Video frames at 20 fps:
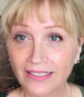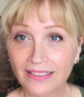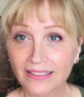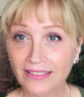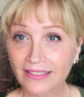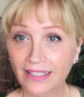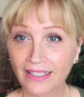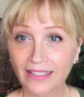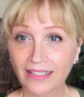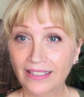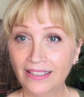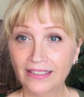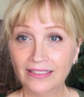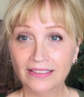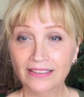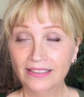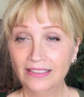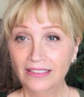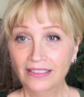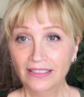It's like,
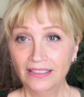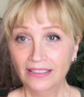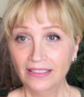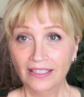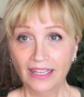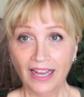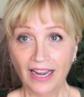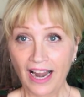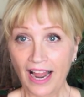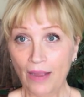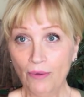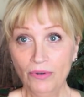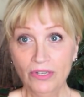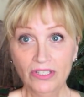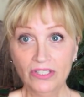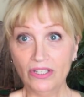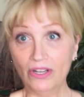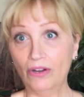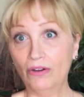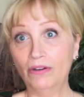and I
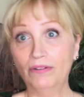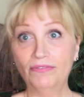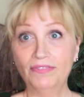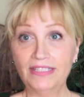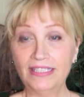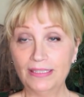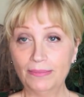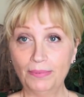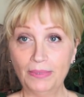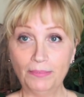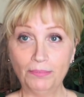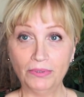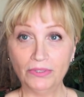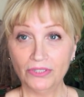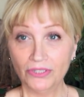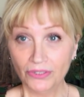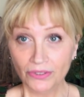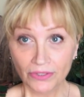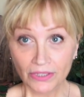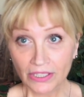wouldn't know if these people
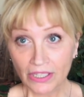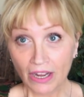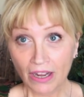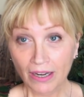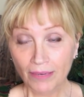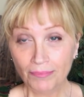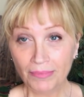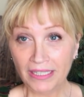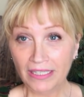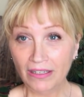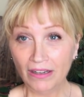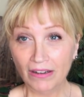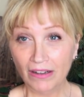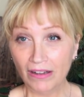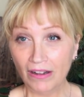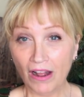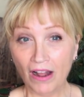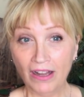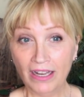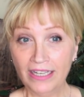knew or not, but
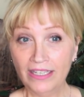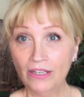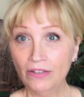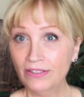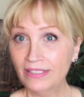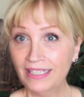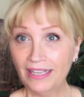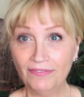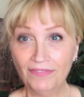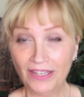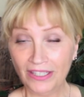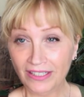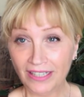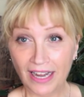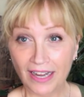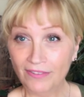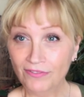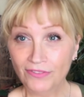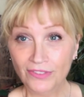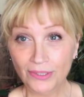all I know is they felt
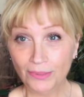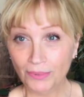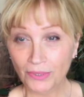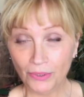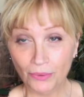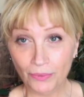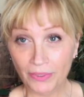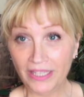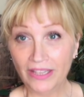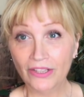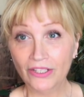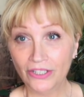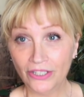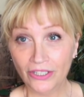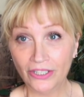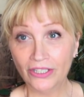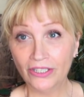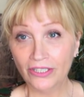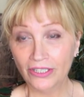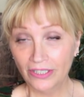comfortable with
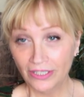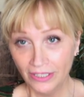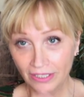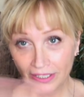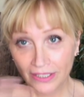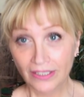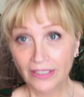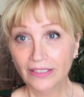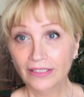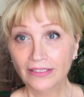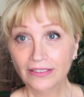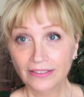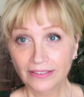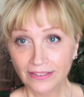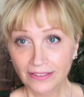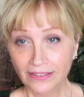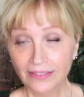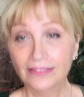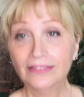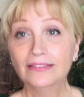her
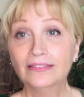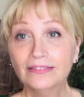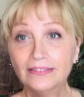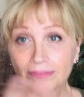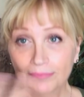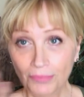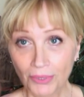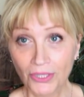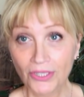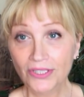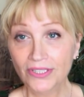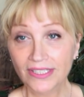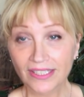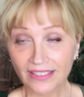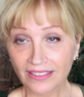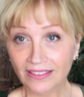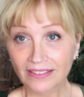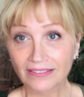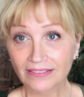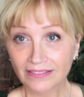
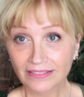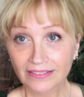person.